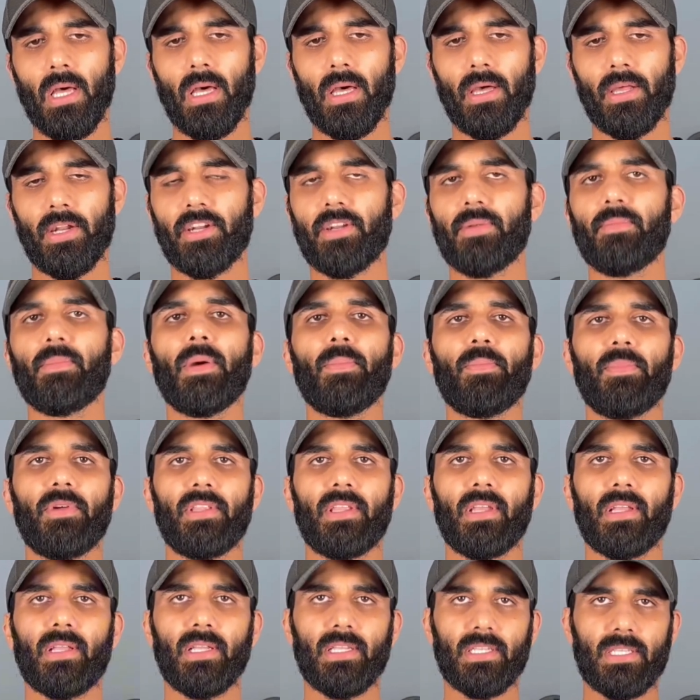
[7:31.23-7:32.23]
remember,
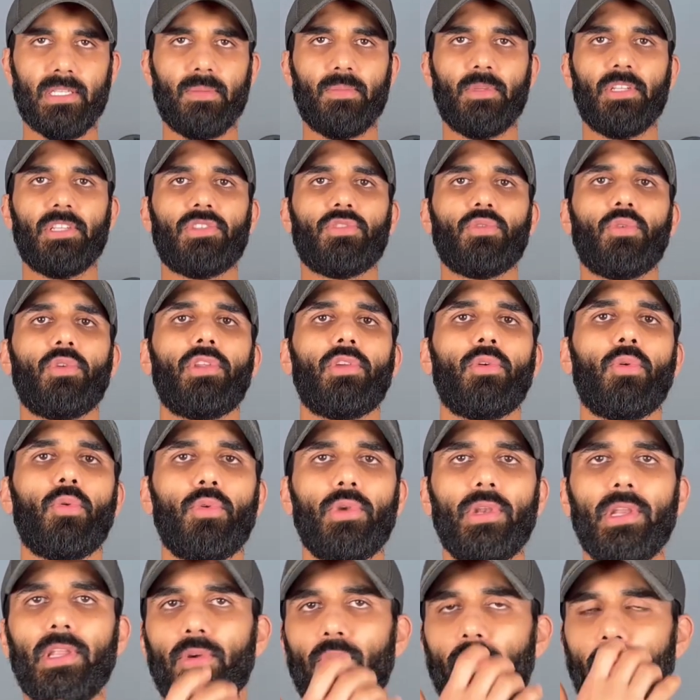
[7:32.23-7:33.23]
the customer is
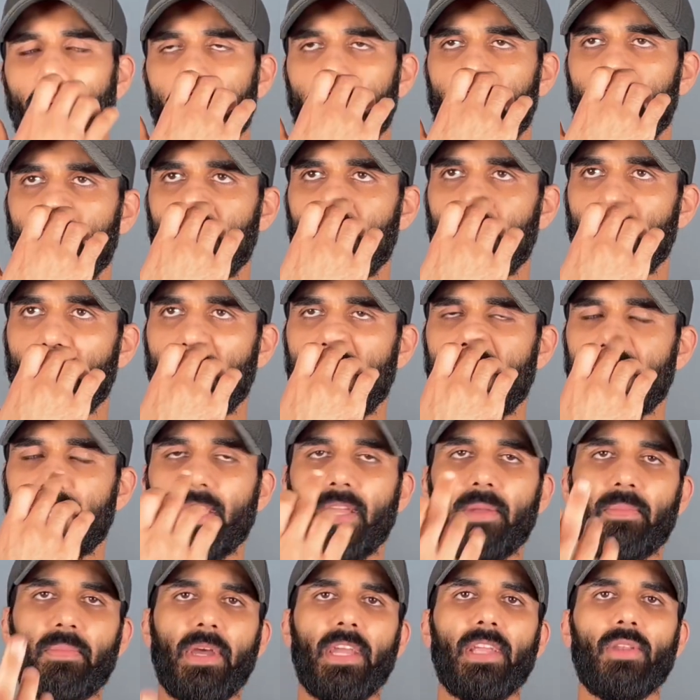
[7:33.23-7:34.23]
only going to make
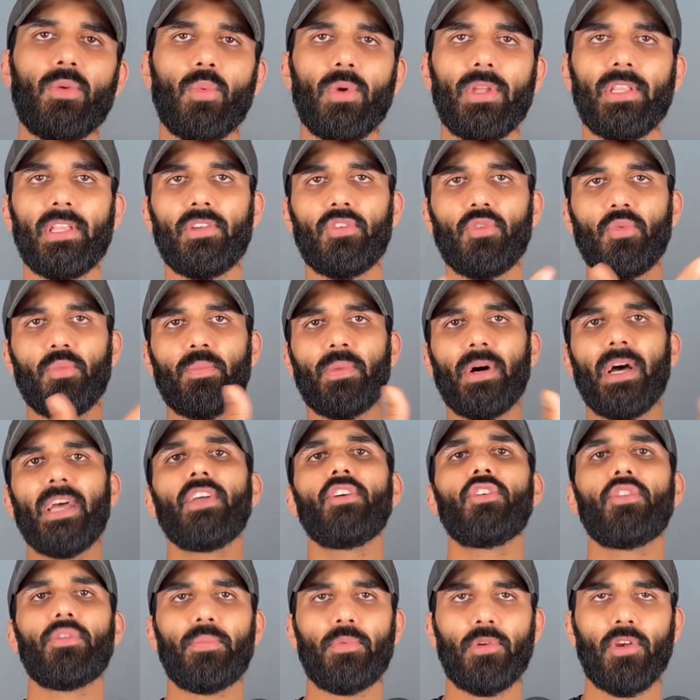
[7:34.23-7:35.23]
their mind whether to buy
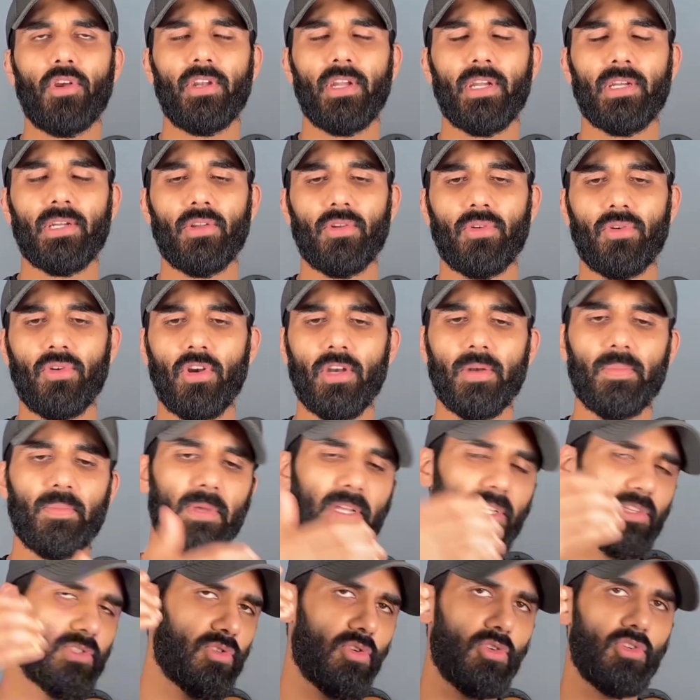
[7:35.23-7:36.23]
your product or not
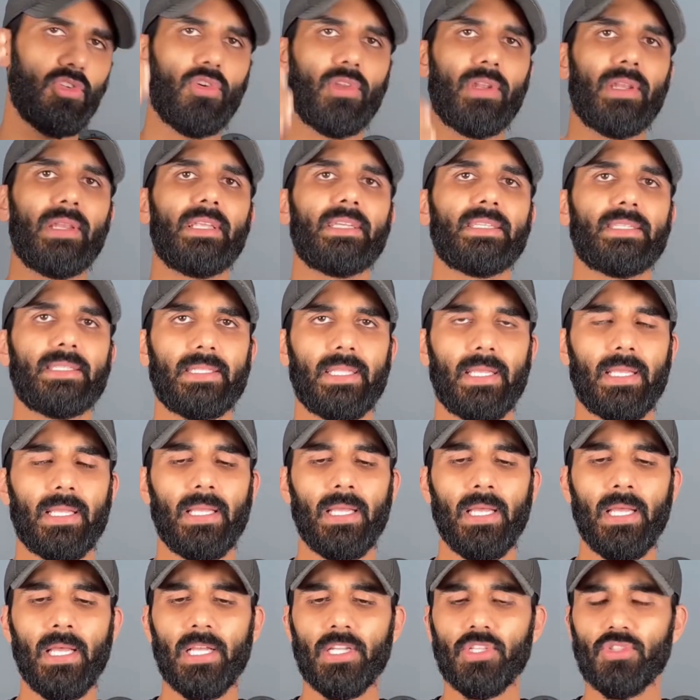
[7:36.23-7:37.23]
based on your listing.
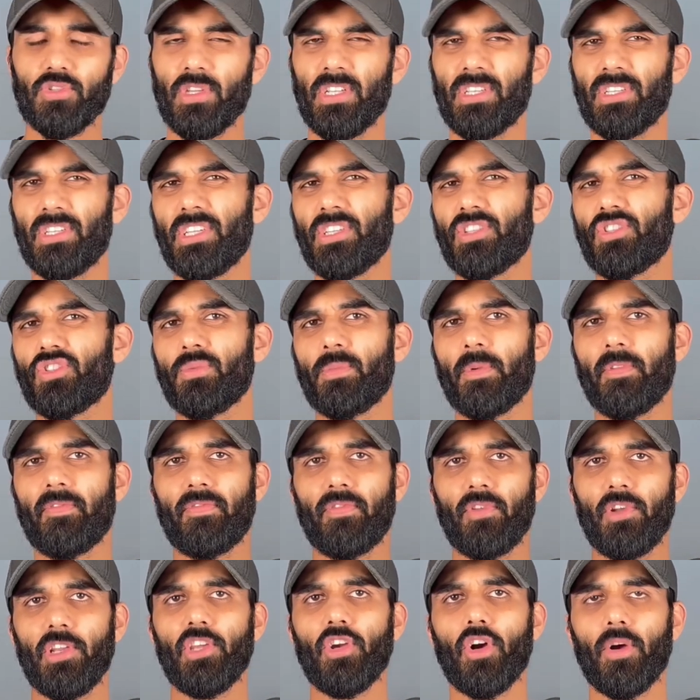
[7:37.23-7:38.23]
So it needs to be
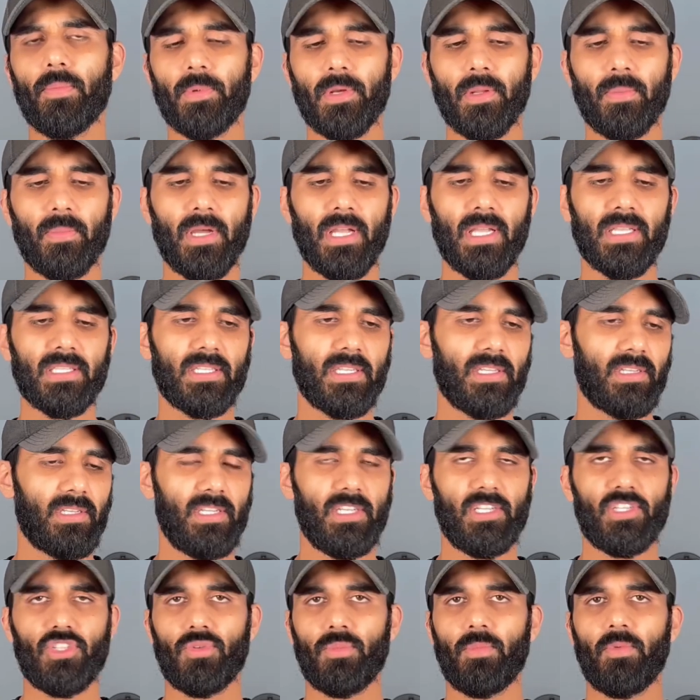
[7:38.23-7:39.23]
fully optimized. It
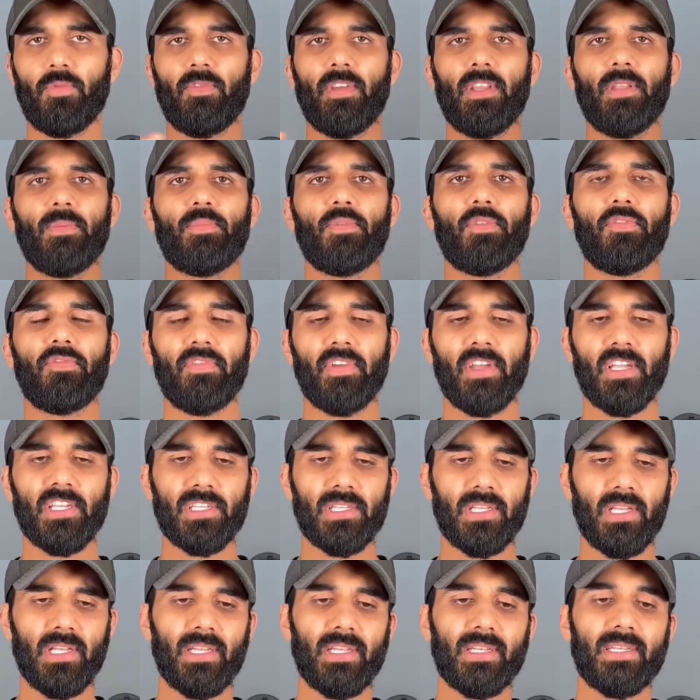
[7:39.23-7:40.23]
needs to be very
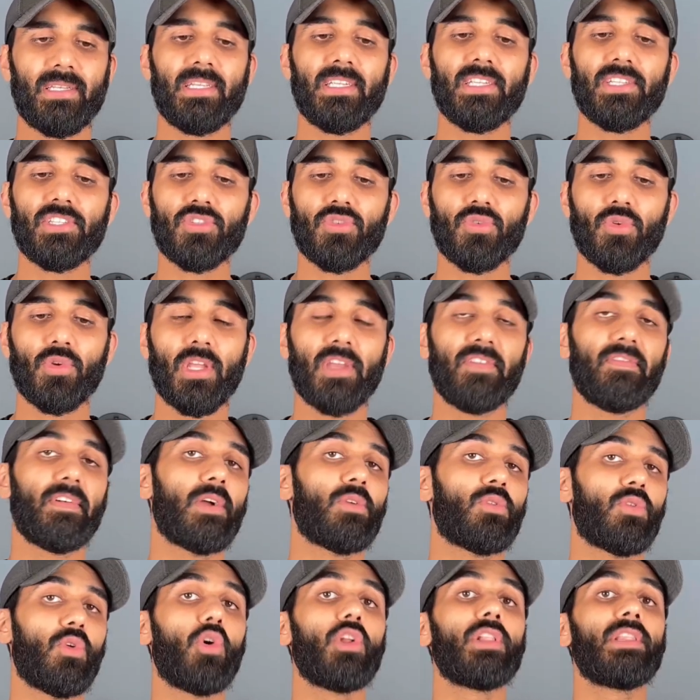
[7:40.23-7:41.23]
professional. It needs to give
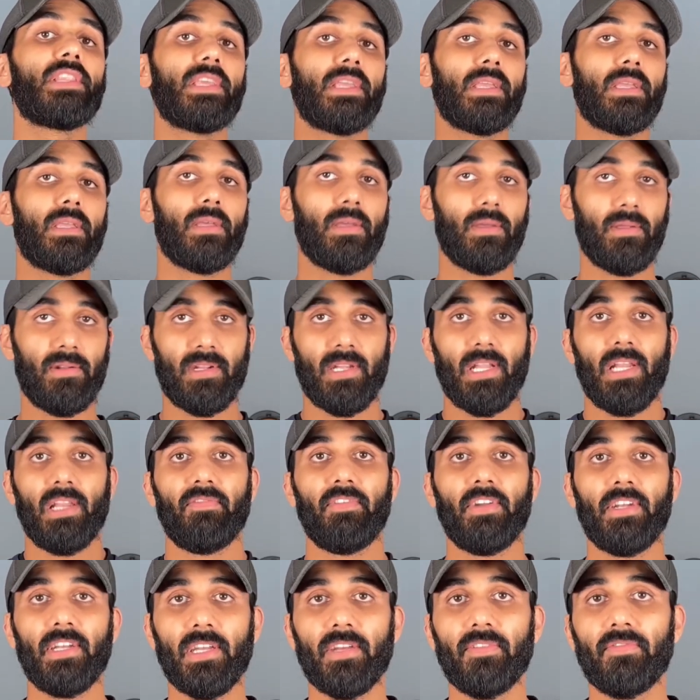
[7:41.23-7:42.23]
out all the
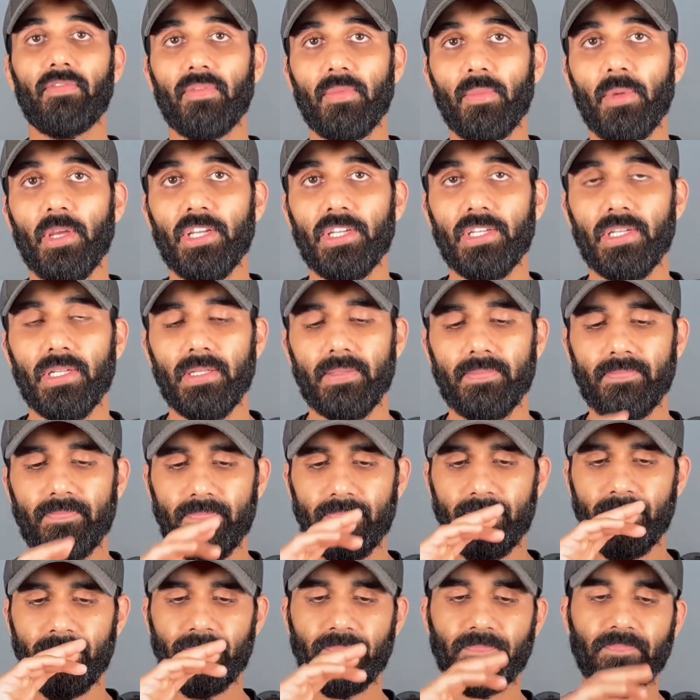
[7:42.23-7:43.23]
relevant information
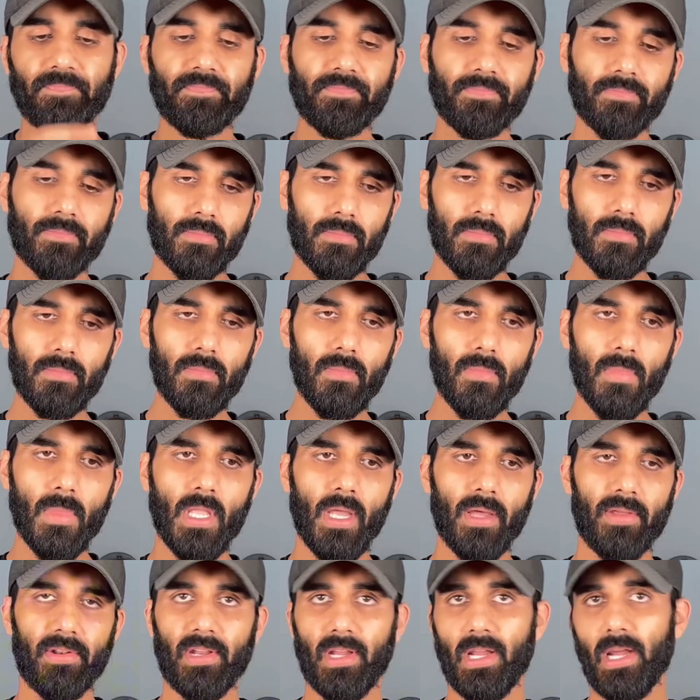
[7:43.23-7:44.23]

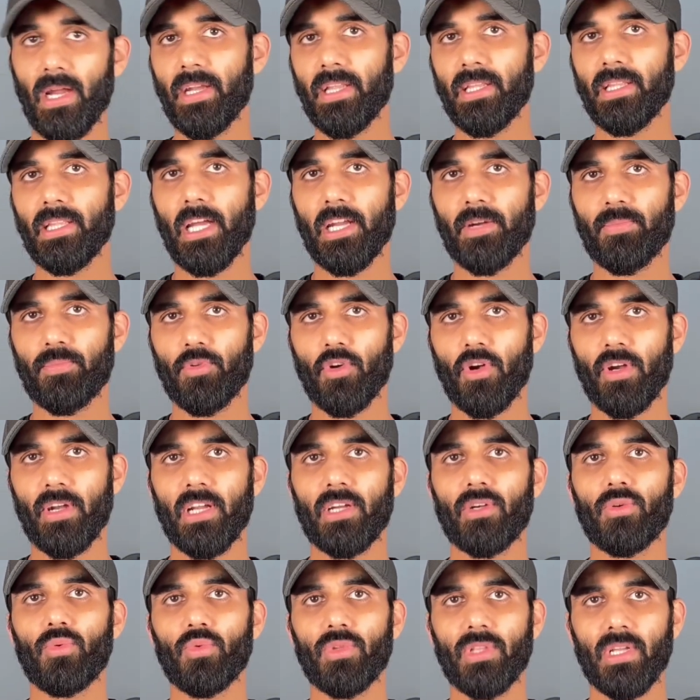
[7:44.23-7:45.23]
regarding that
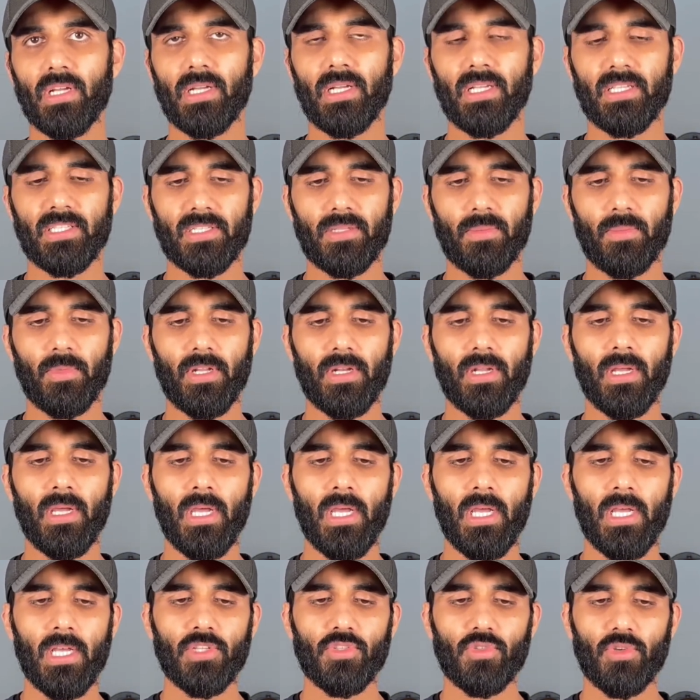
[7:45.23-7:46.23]
product to the customer.
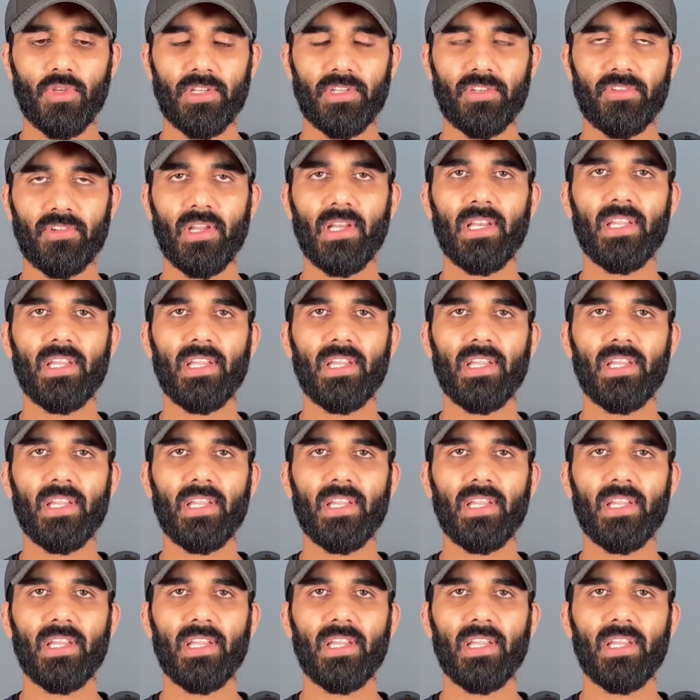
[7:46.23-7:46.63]
So it really